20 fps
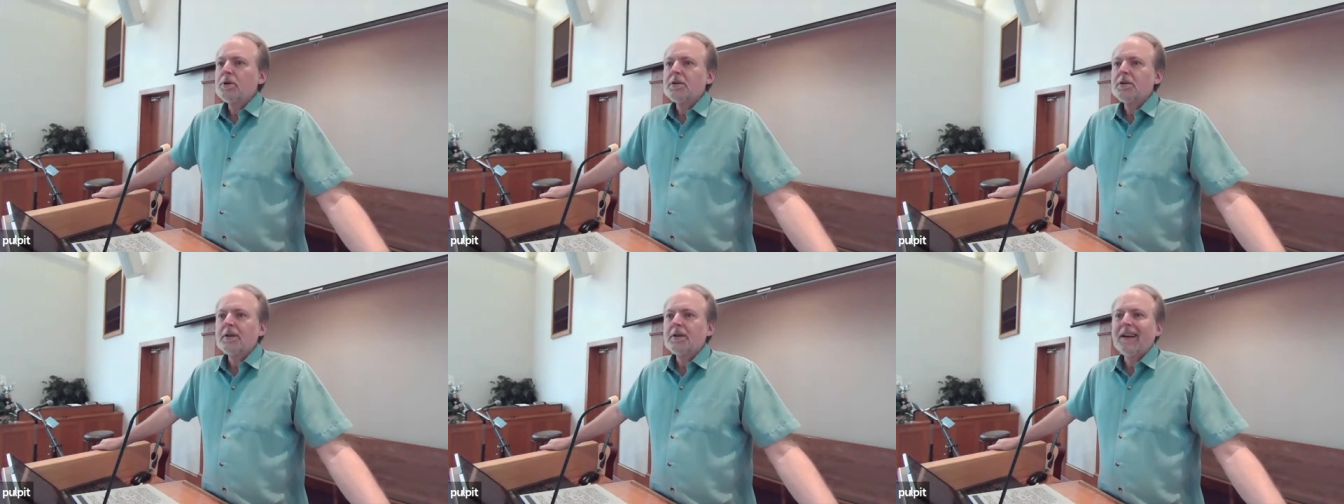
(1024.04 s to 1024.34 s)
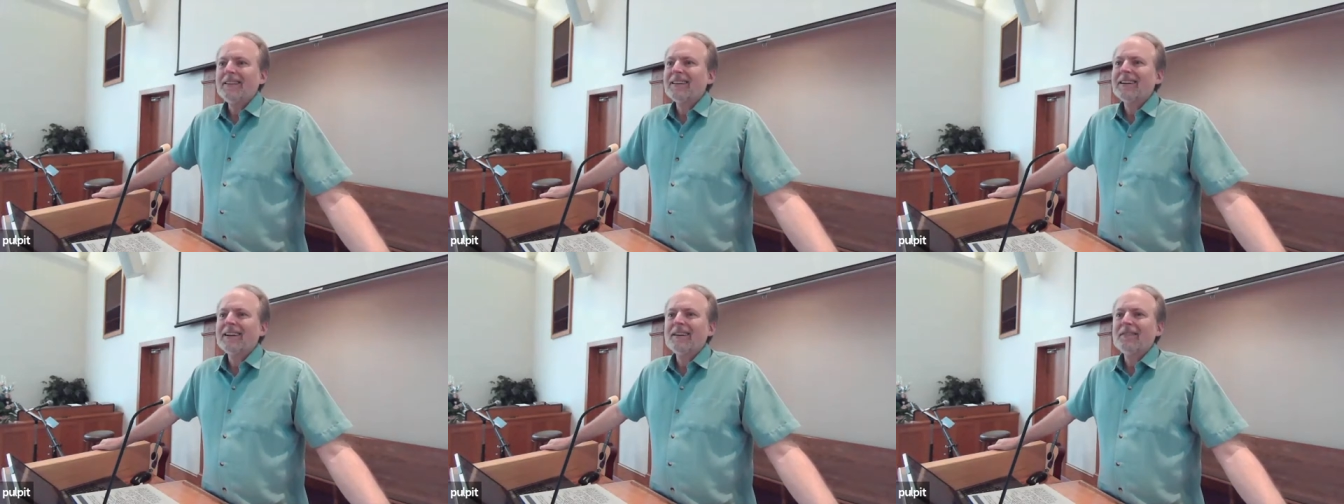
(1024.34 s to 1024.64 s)

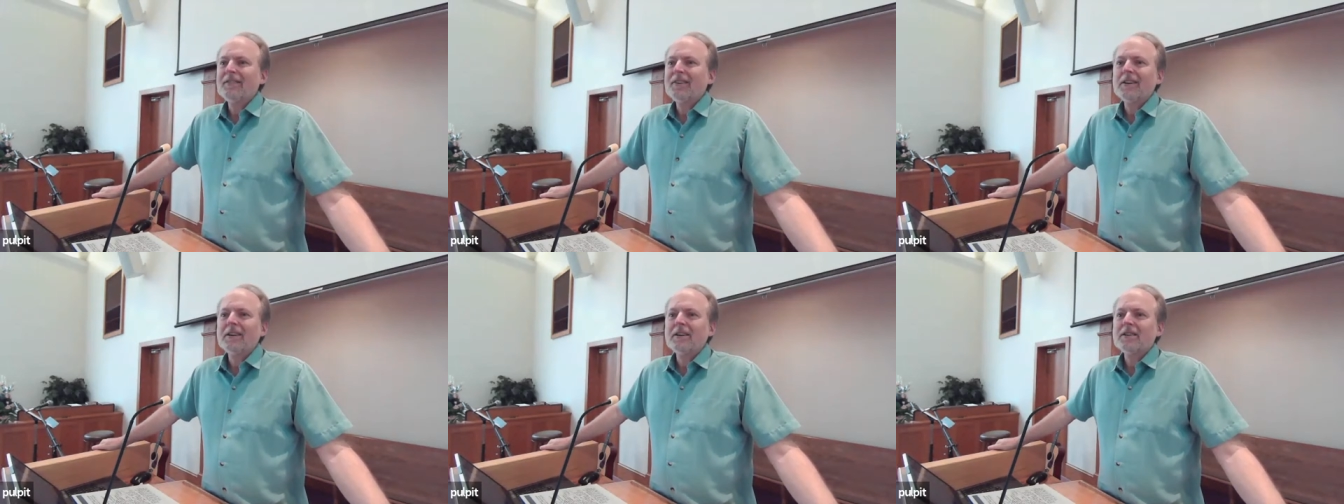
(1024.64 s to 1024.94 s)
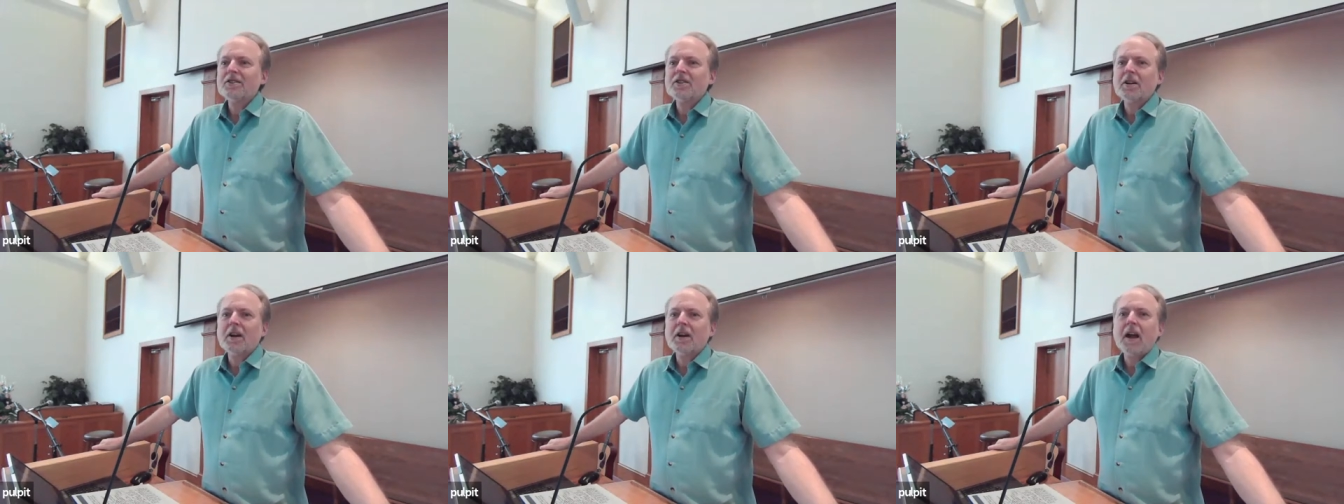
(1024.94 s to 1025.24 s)
He was saying
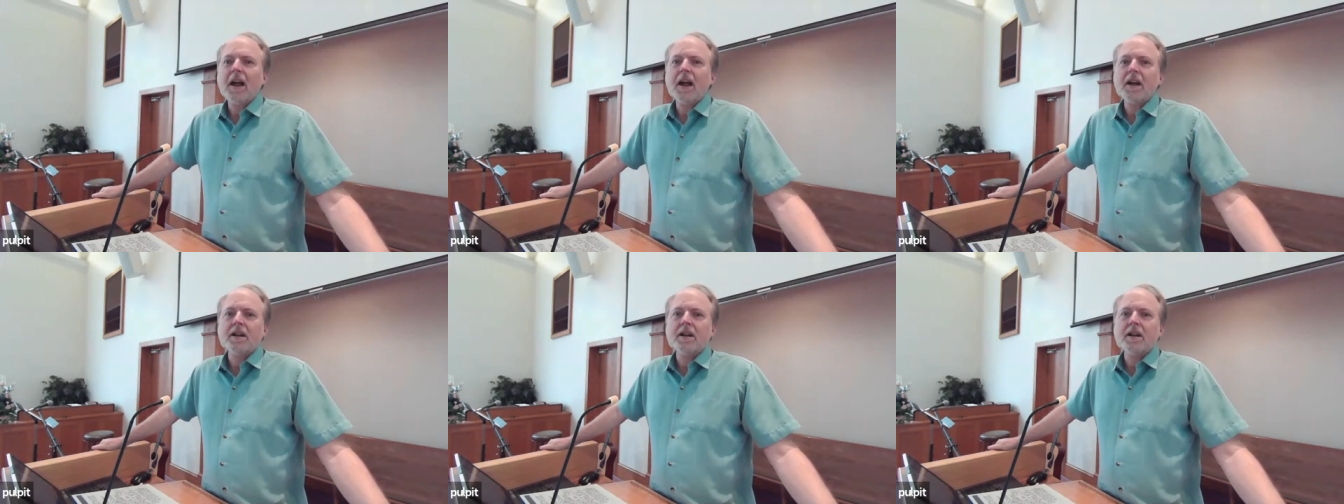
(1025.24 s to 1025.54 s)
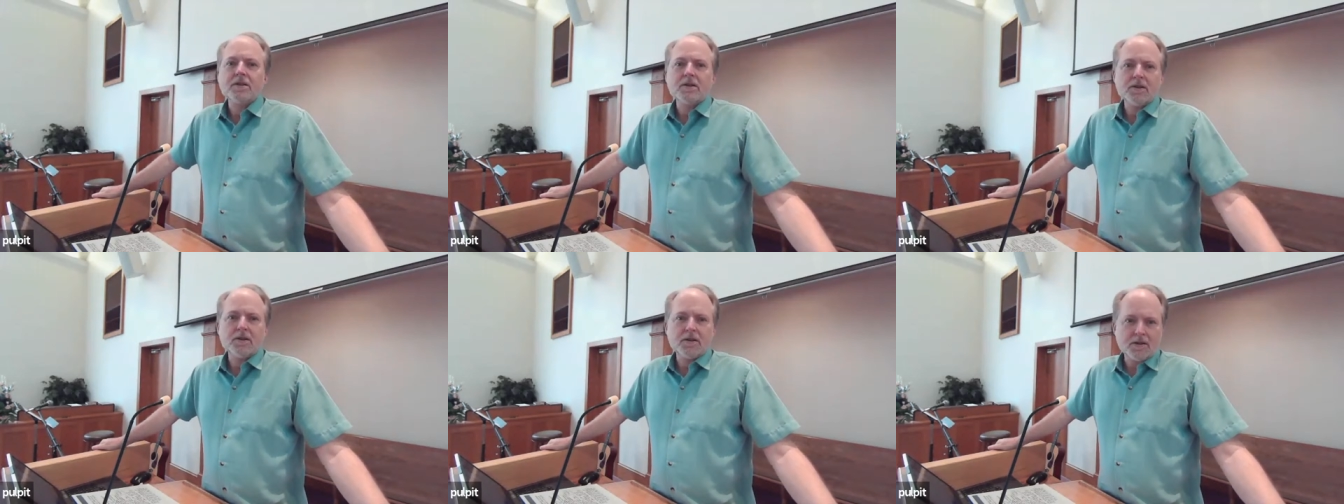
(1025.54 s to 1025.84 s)
that everything
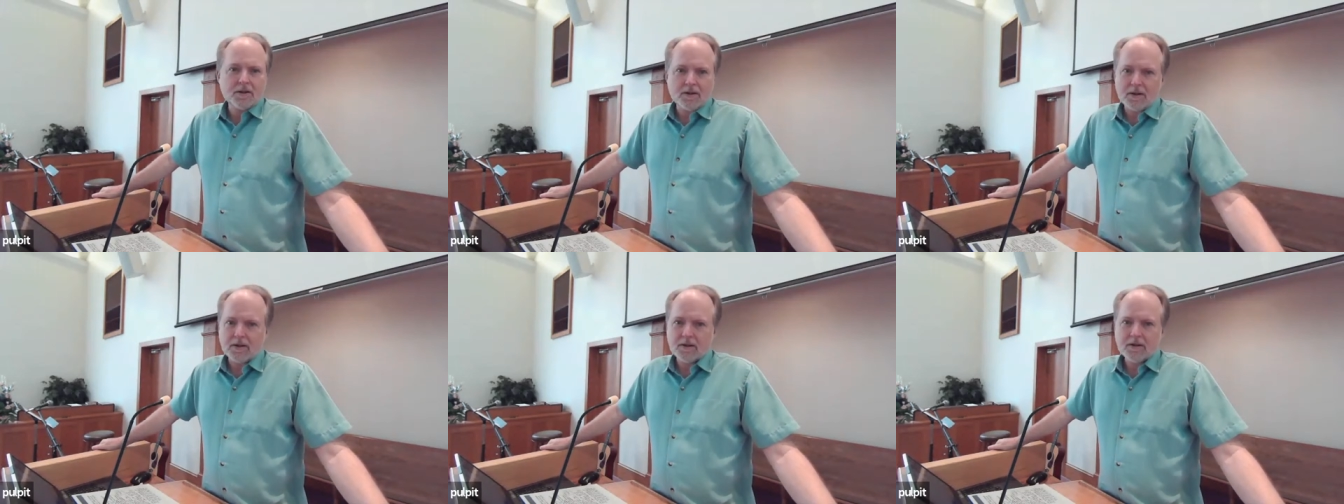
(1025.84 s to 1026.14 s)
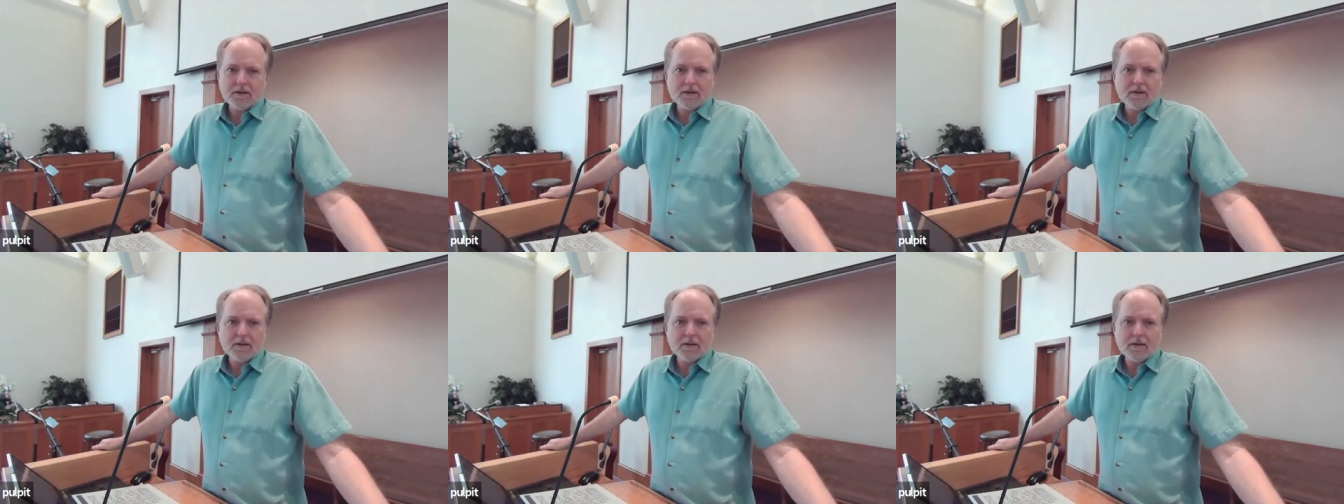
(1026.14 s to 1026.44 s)

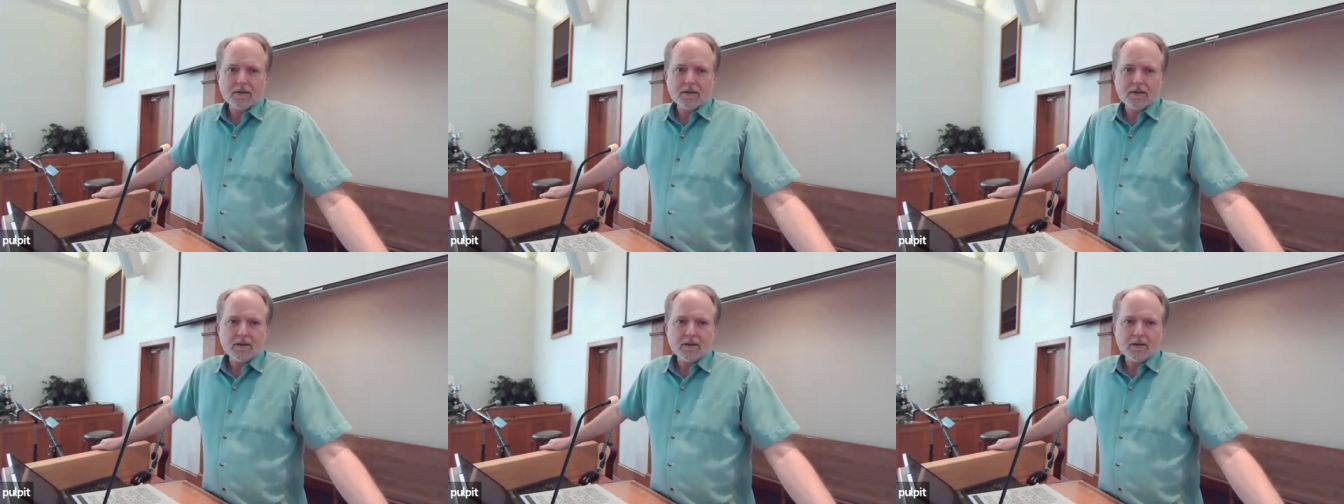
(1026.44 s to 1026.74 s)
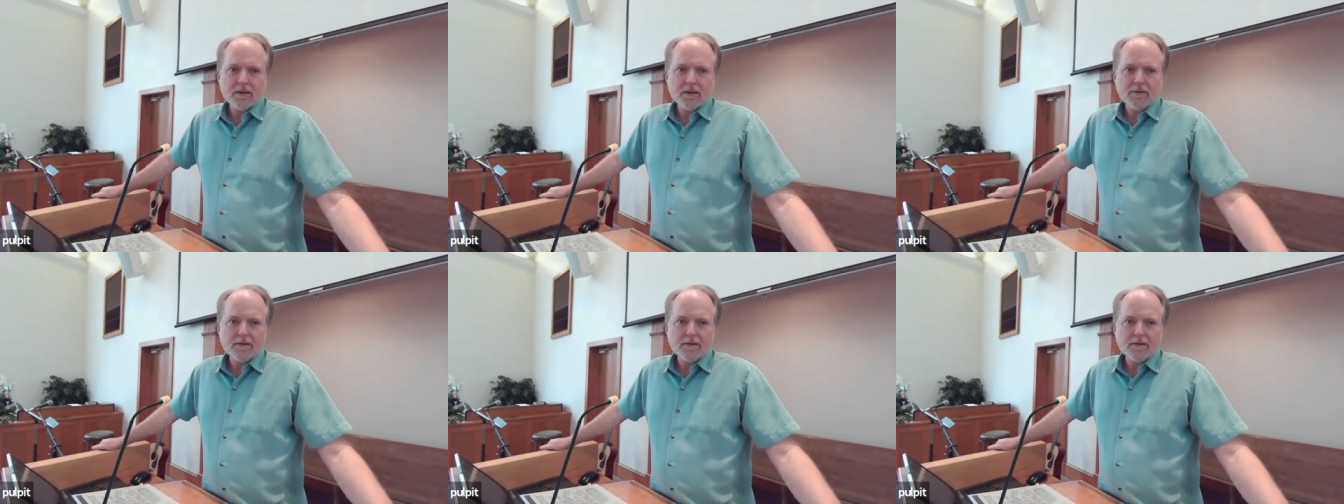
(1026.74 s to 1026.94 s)
changed